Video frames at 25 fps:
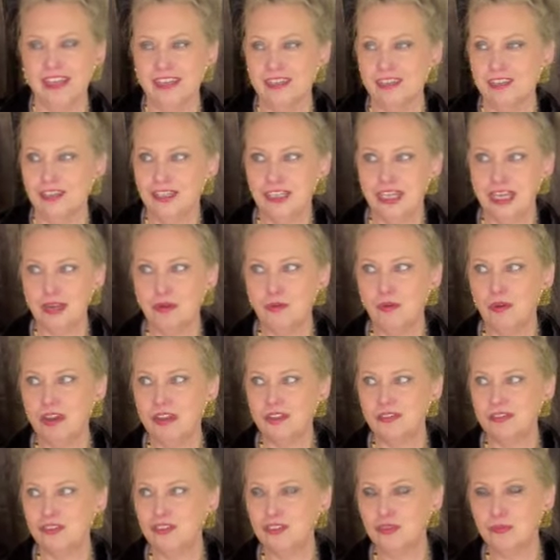She
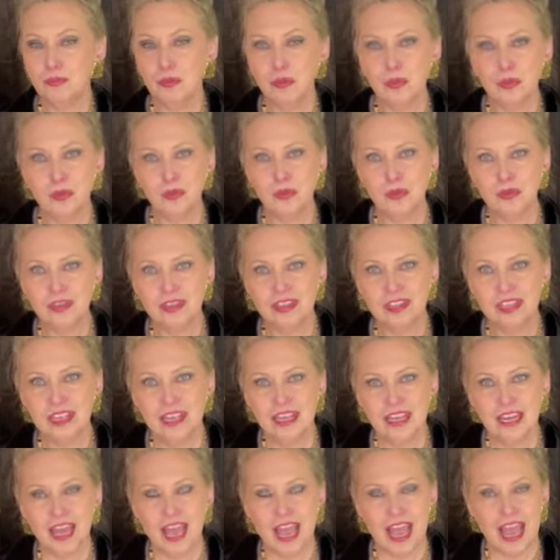was smooth
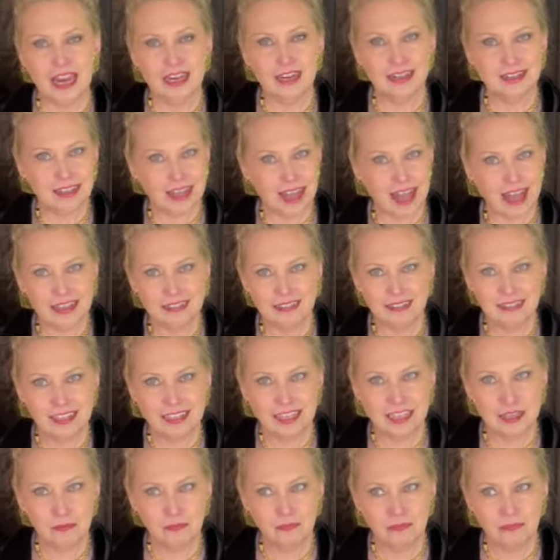and
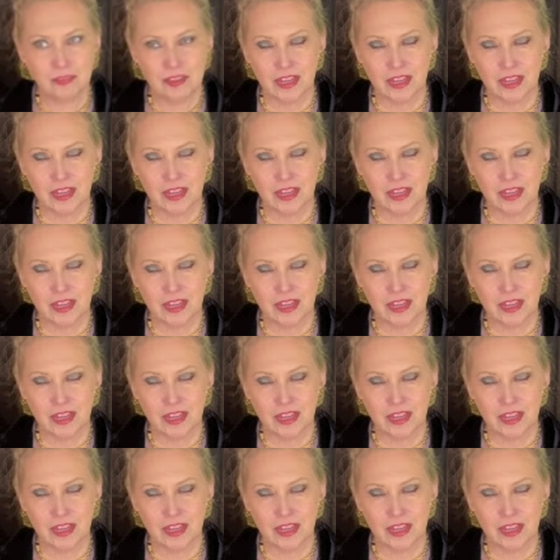classy,